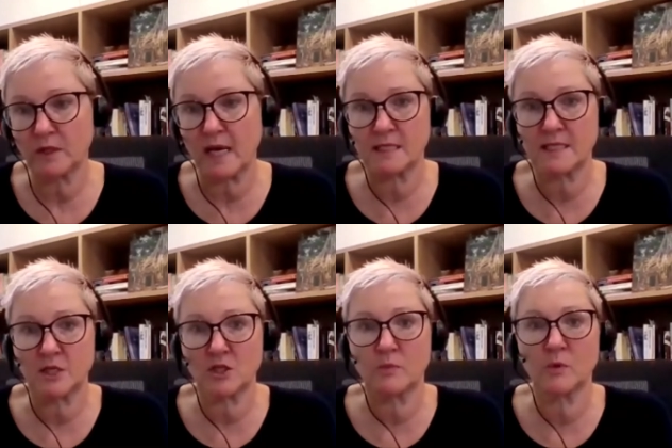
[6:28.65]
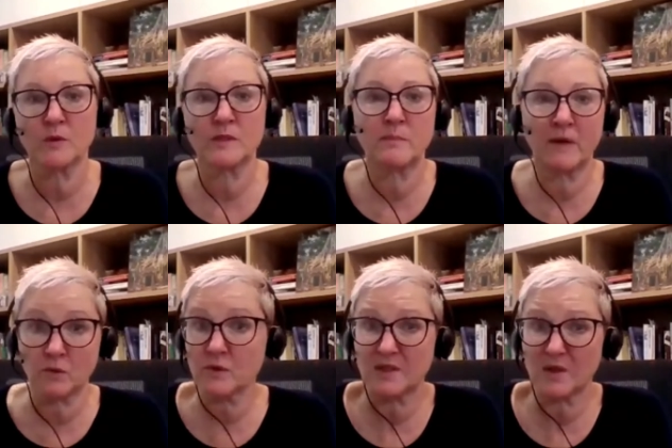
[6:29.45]
untouchables, but
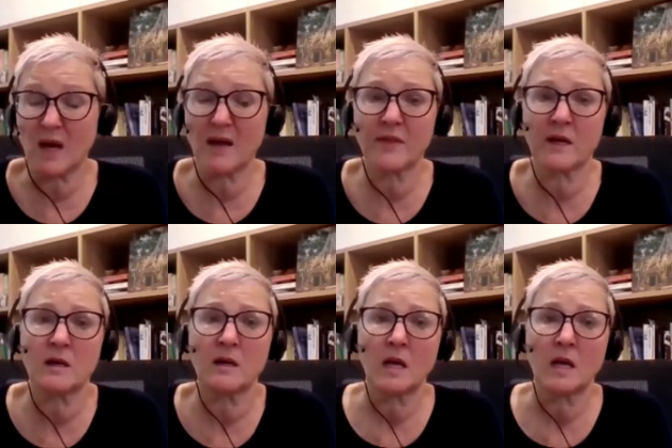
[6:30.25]
also other